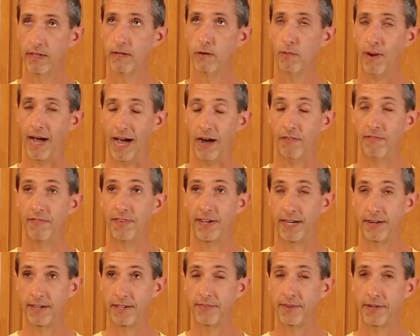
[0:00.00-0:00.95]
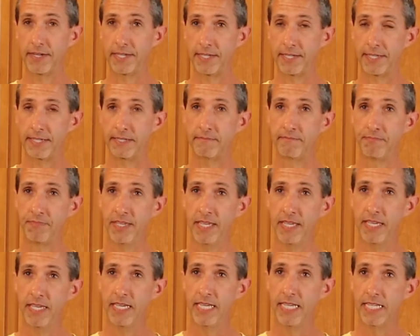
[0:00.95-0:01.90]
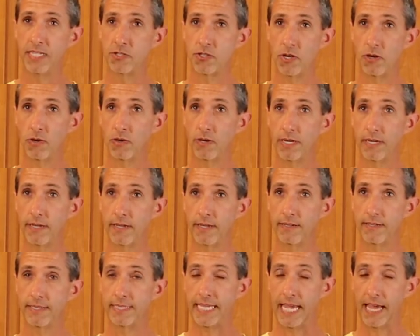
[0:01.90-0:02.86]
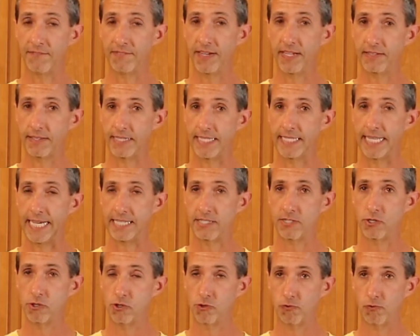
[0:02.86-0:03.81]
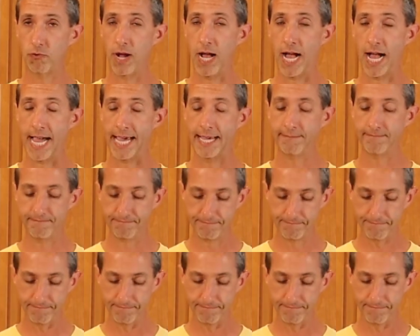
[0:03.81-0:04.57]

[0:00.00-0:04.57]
Wow, very, very good. So definitely nice and dry.